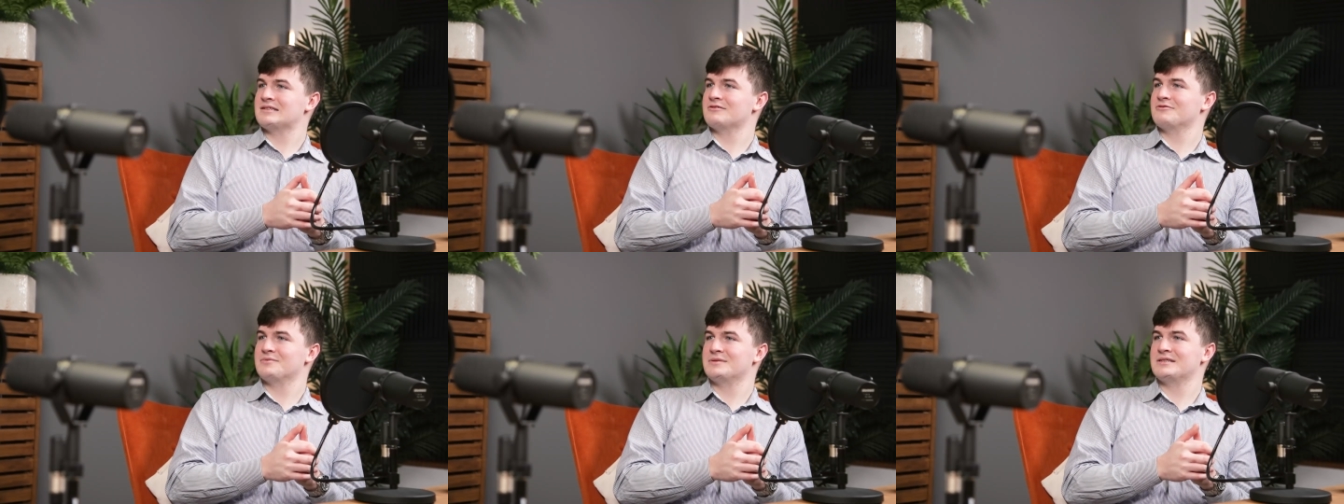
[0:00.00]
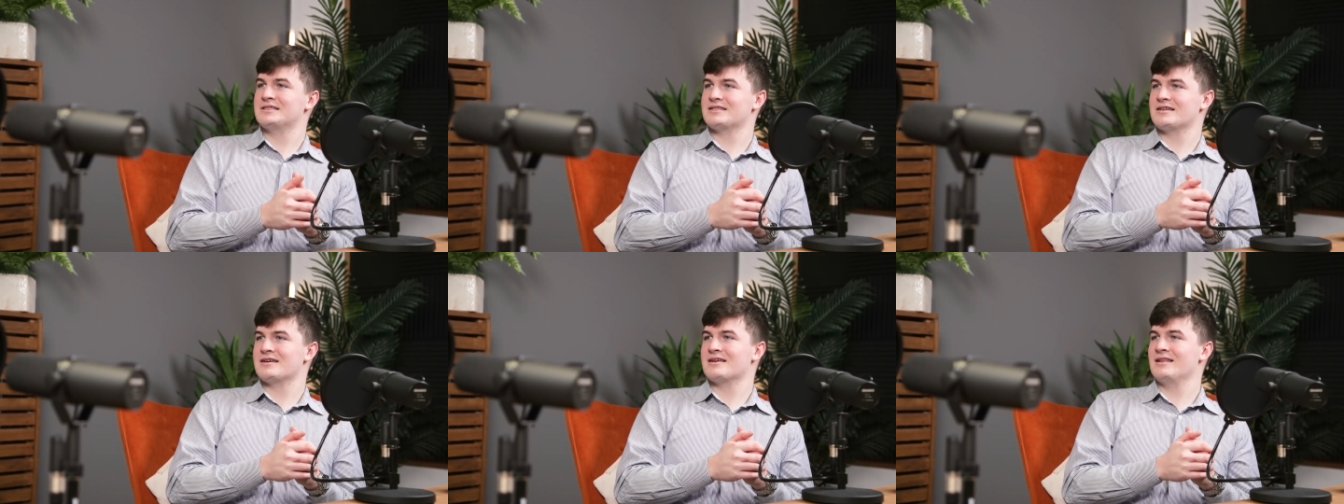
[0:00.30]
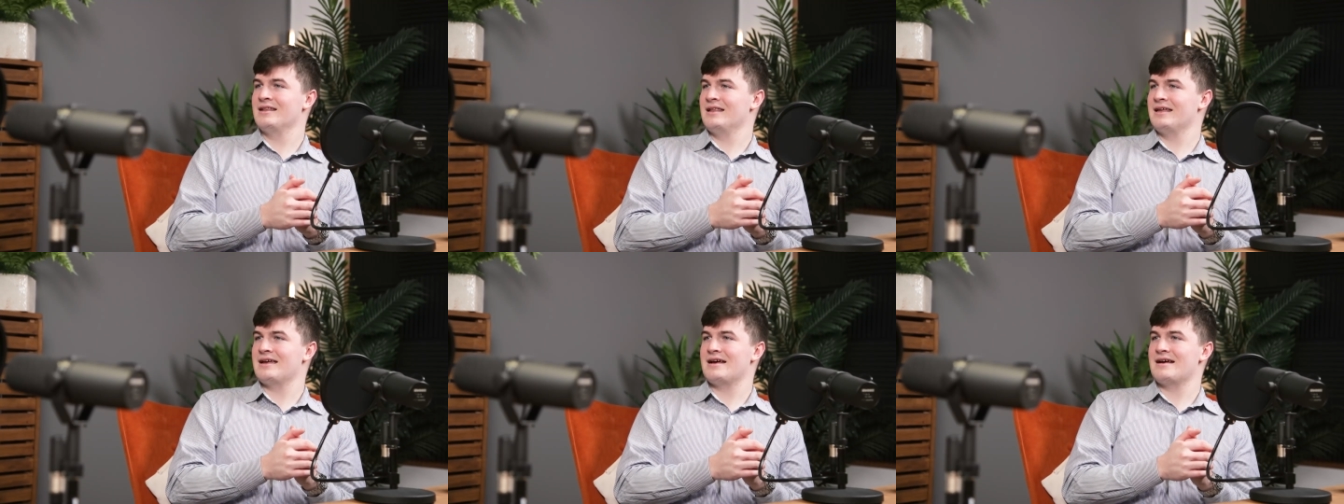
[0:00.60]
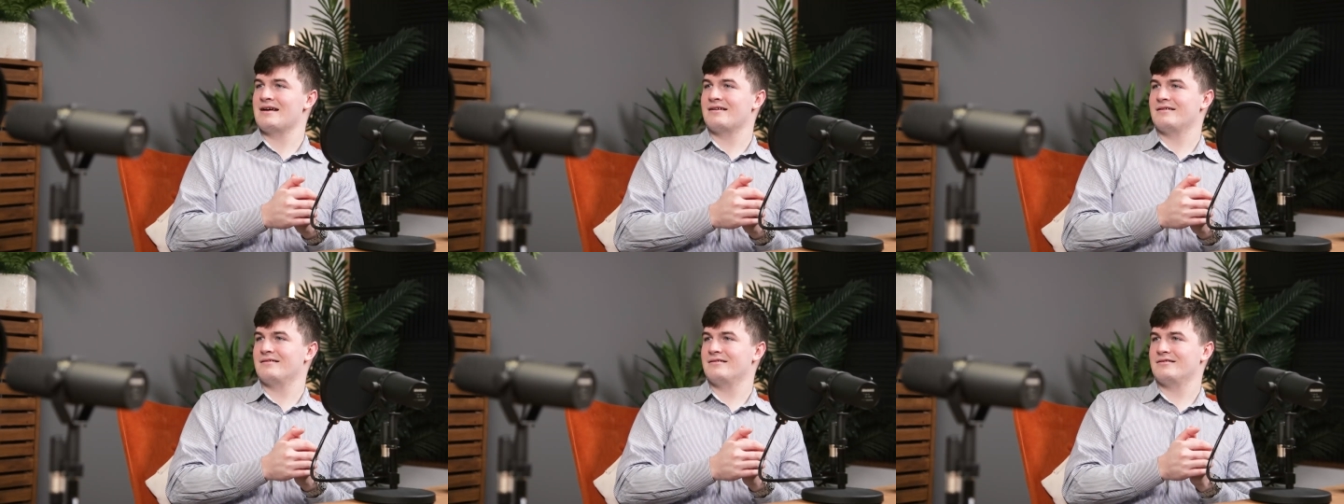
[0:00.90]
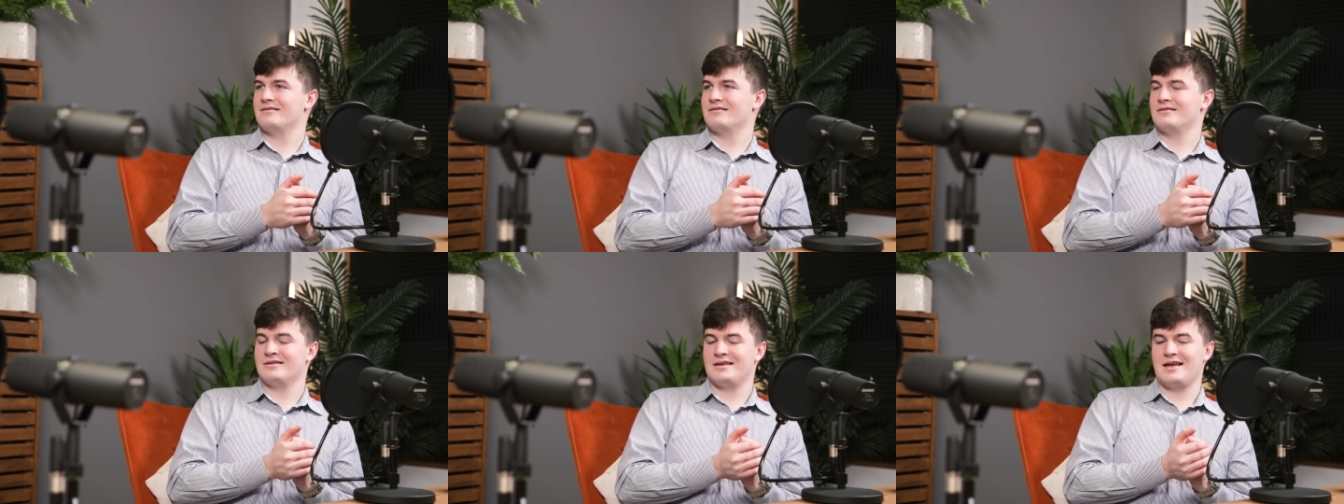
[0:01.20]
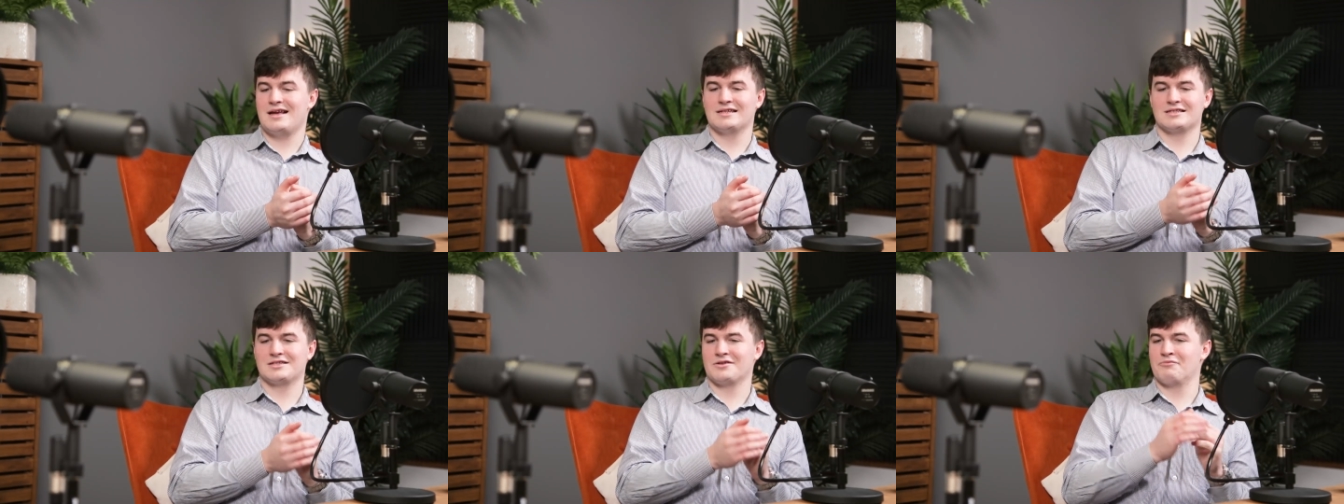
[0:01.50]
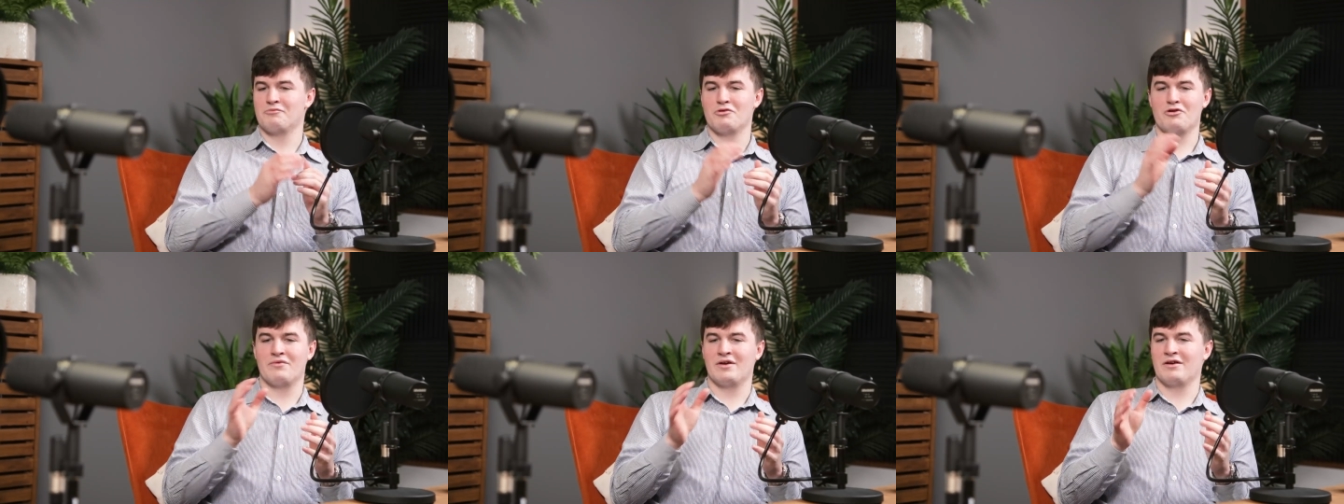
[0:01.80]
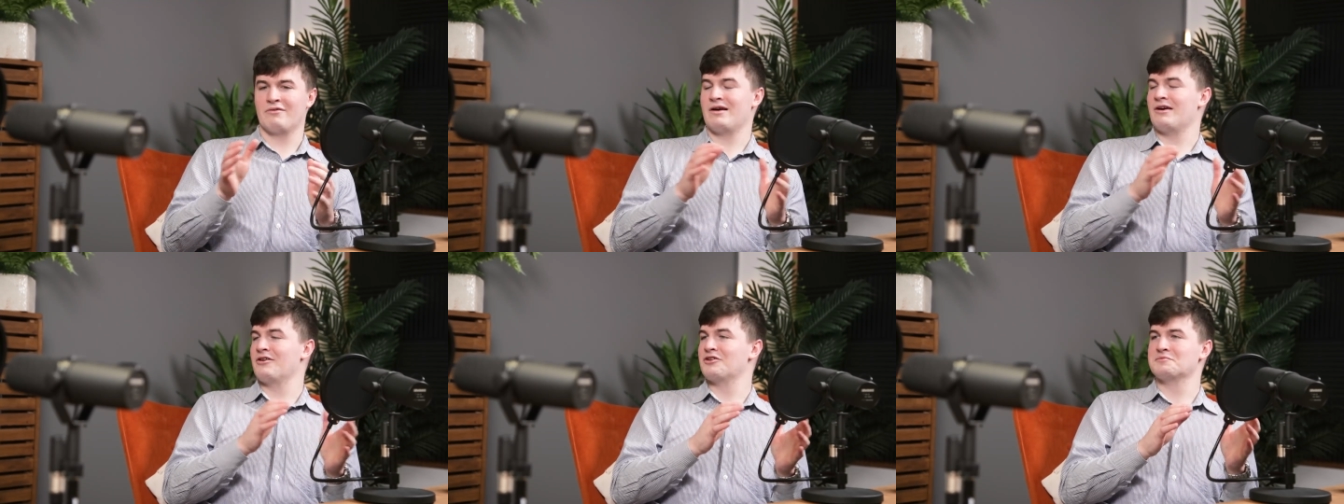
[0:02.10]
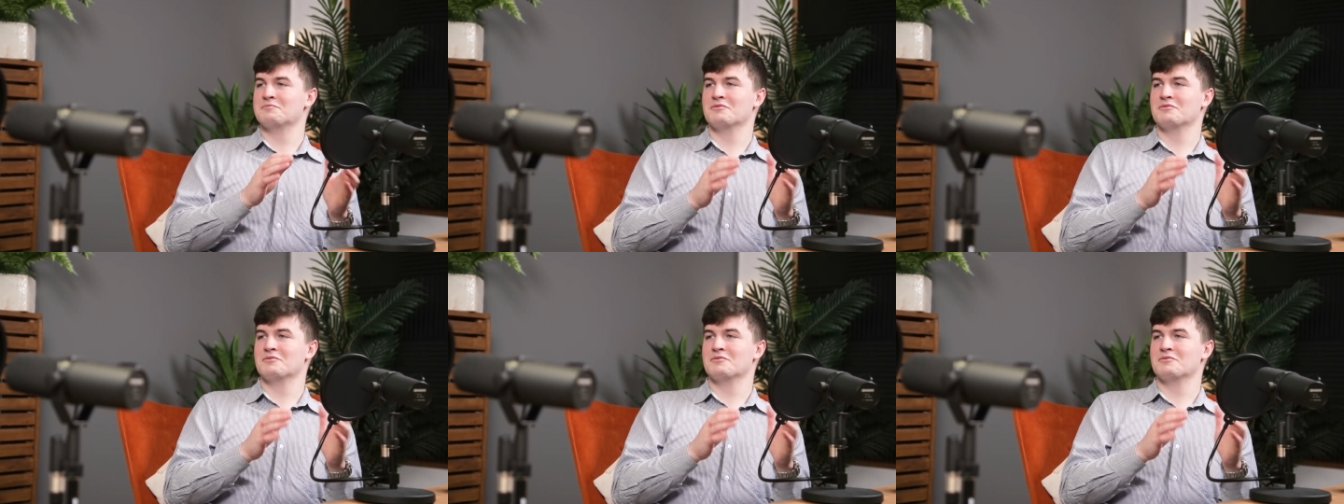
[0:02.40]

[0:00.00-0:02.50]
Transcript: it'll be certainly a case of moving around as